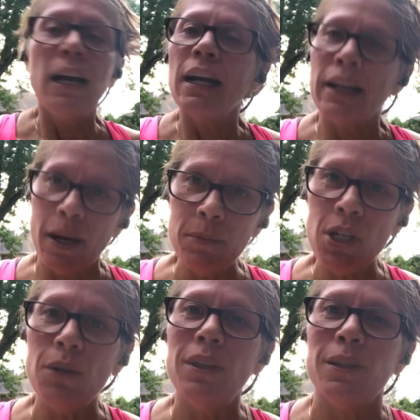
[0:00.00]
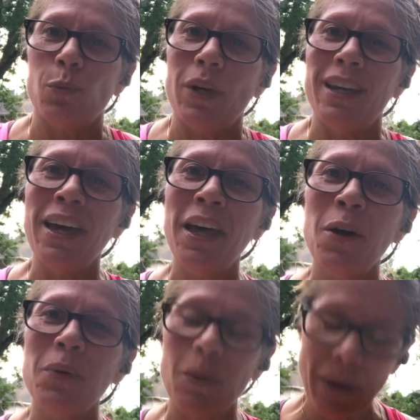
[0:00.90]
come to you this week
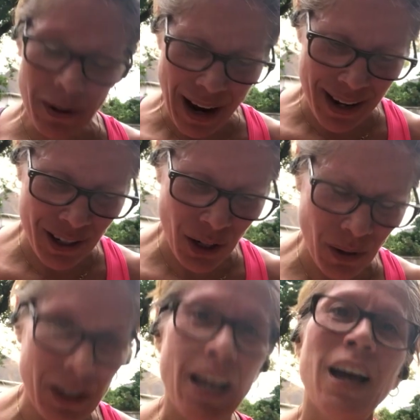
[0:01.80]
with a better attitude,